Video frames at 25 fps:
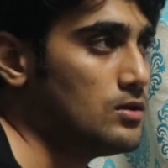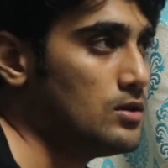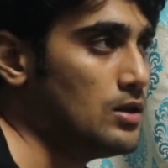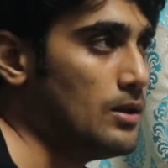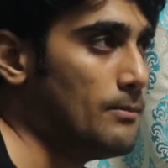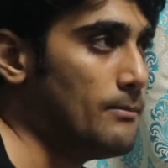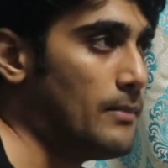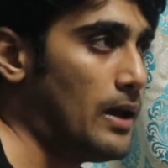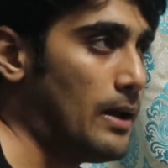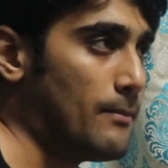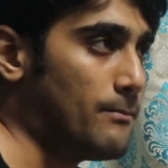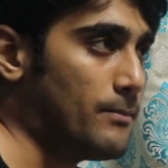
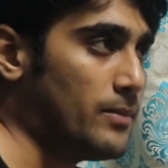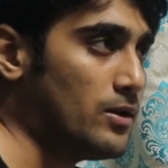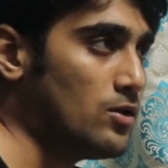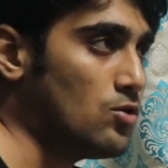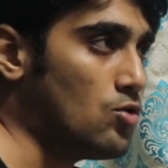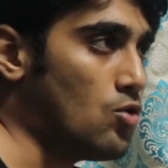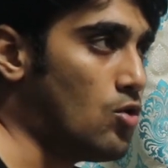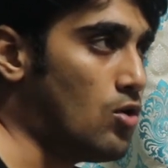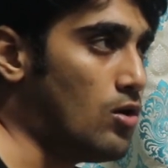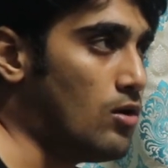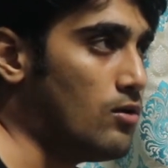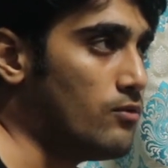the
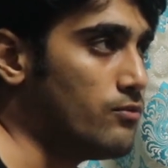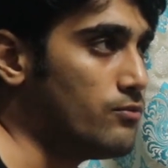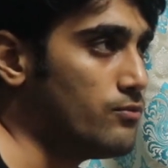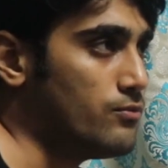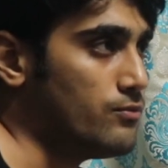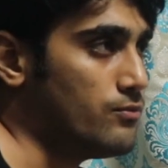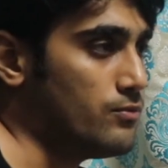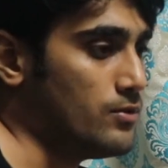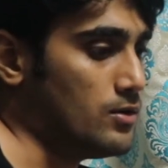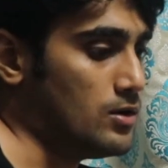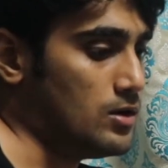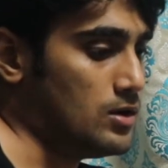mapping of
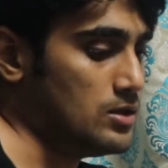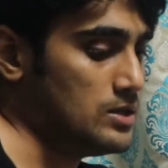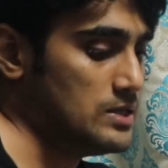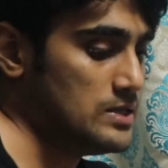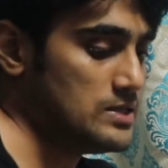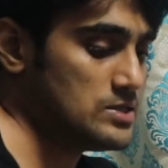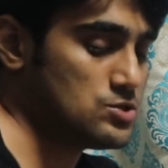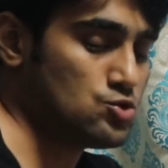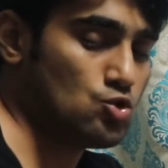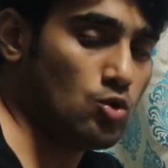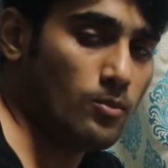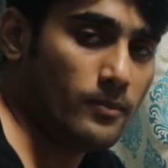
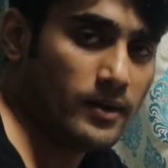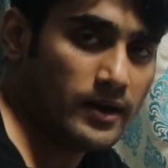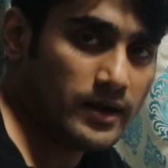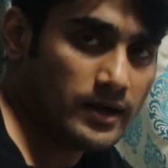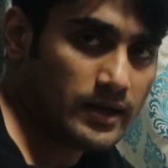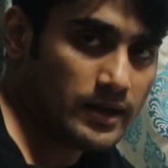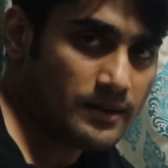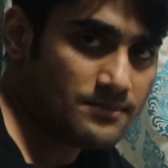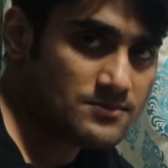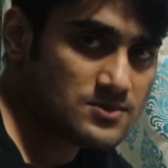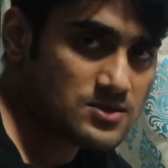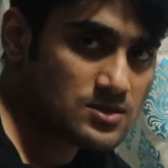these
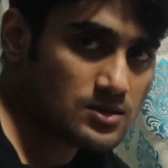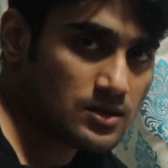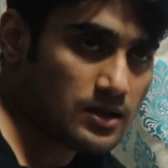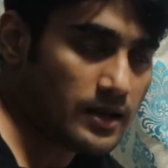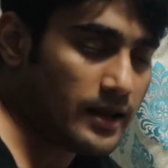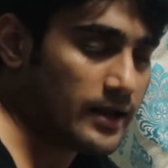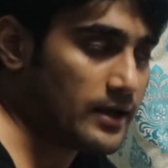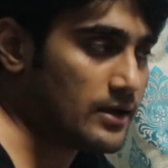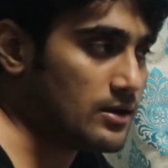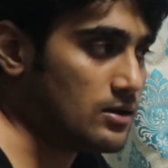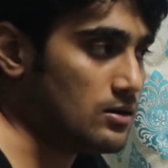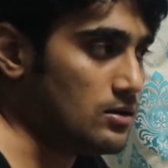domain names
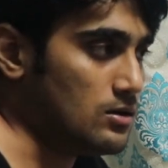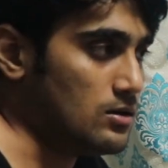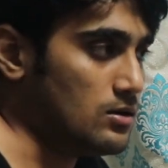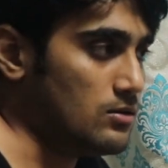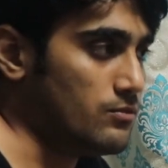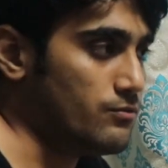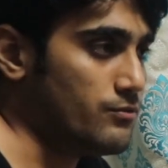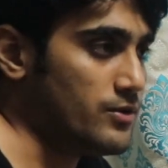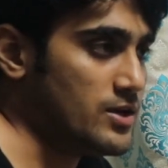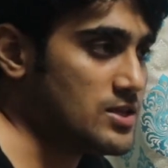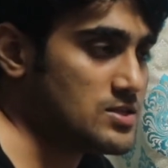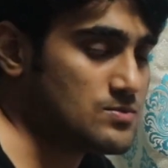like
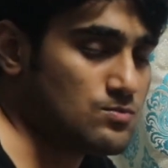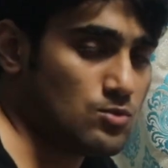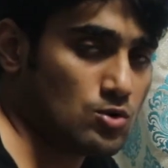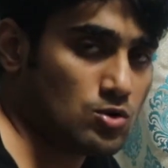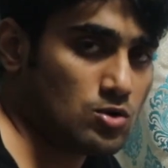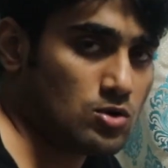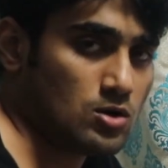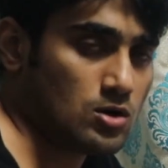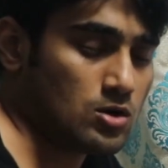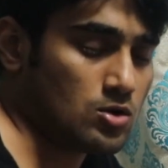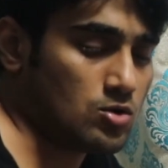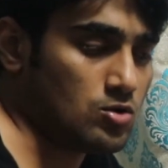
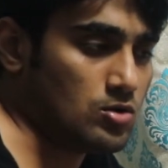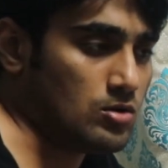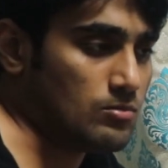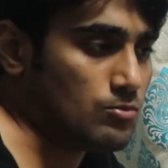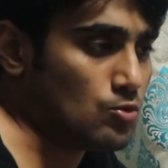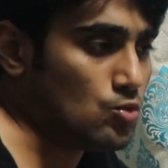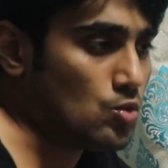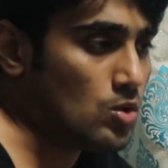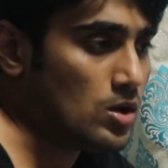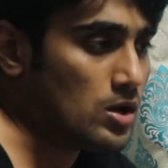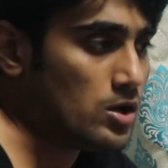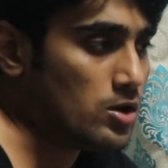
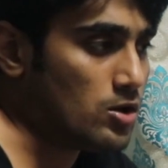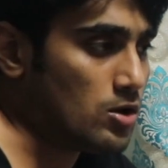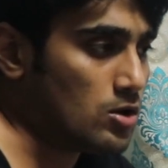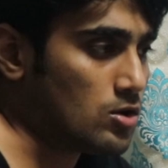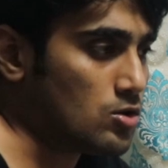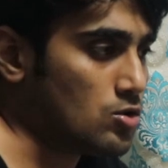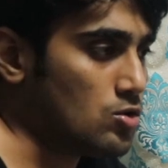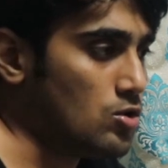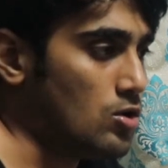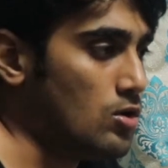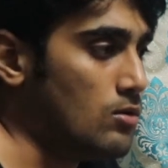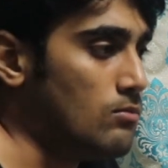facebook.com,
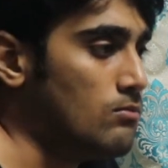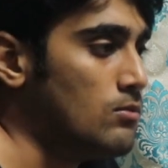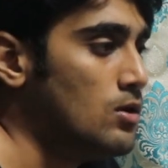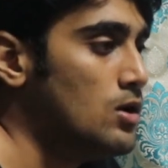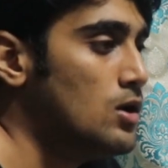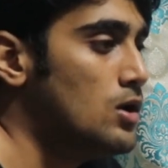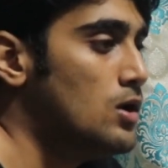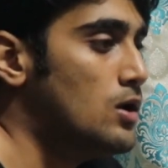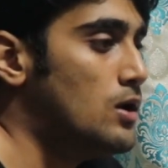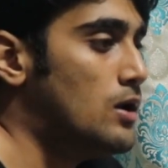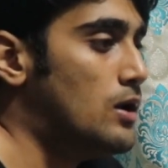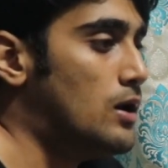google.com,
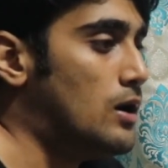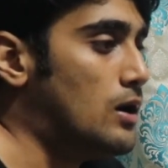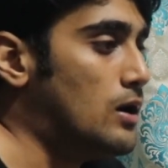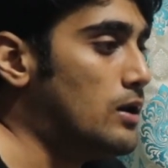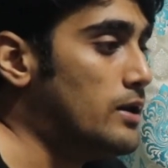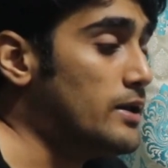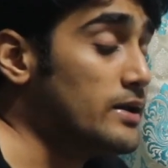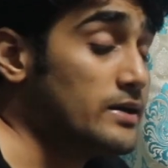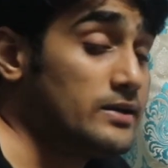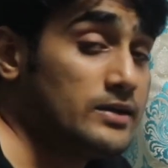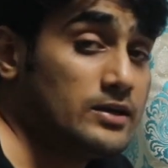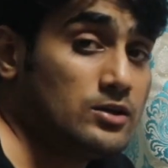
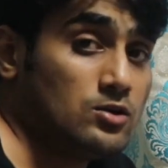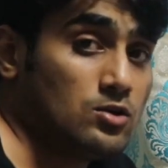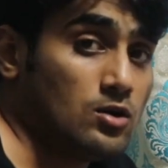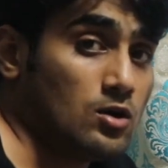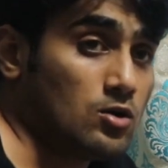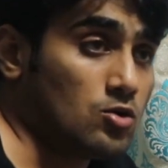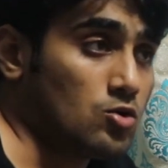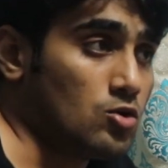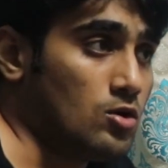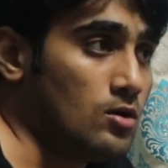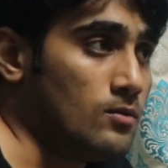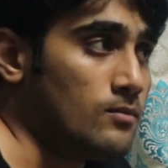
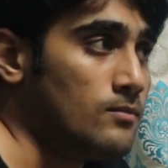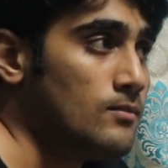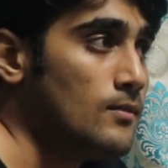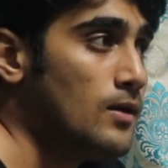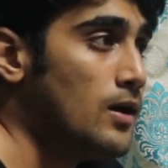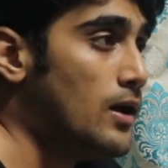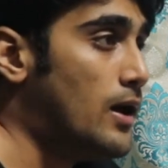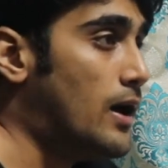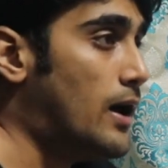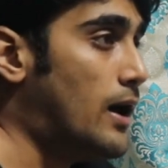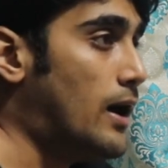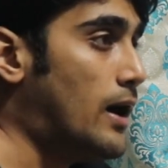linkedin.com,
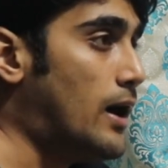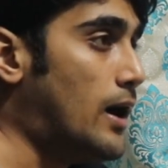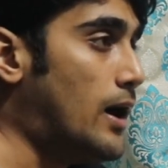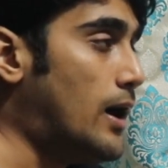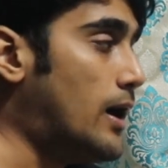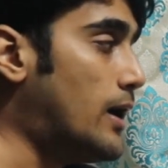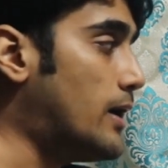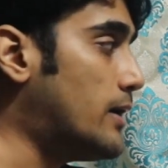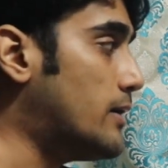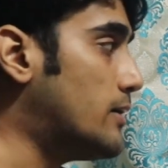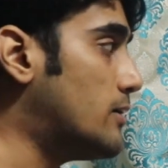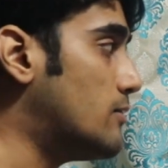
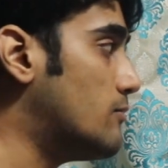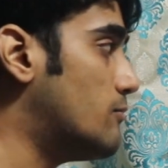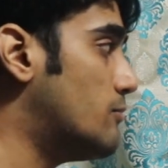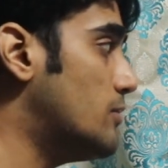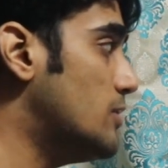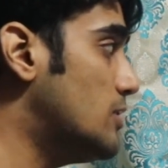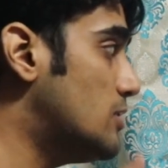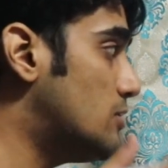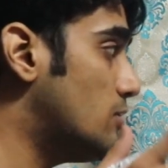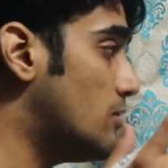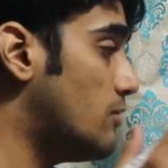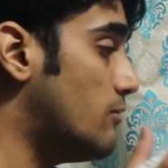and
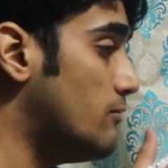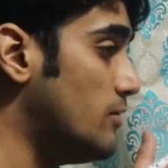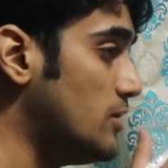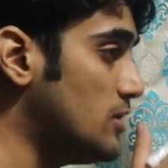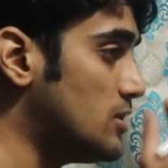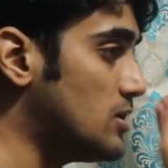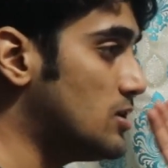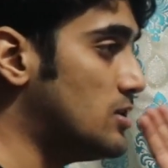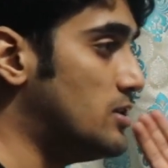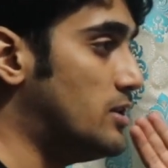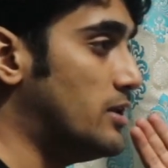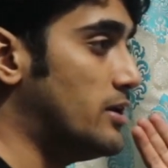
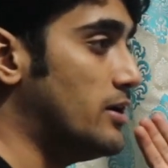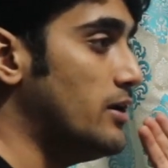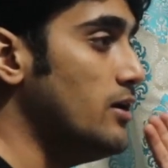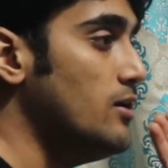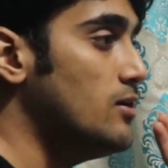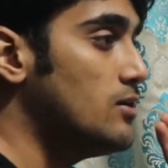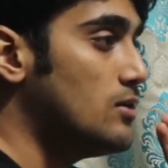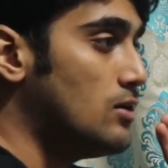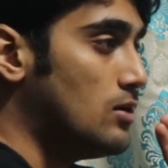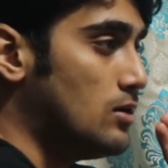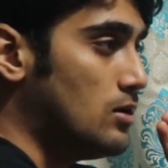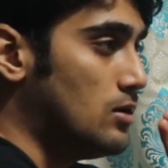with their
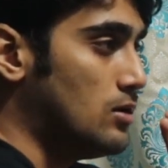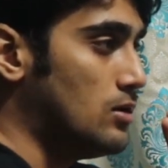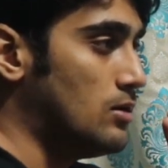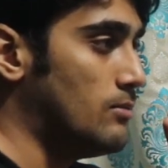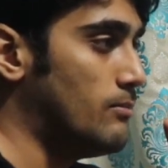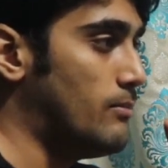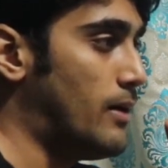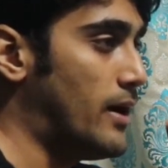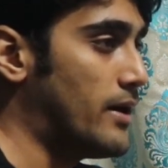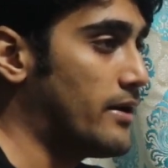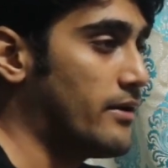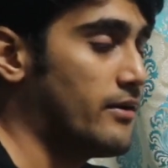
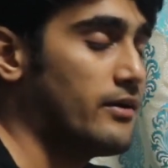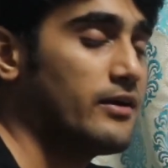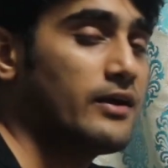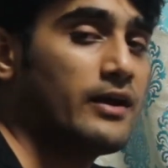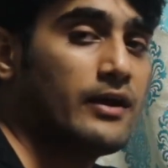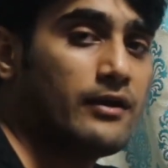binary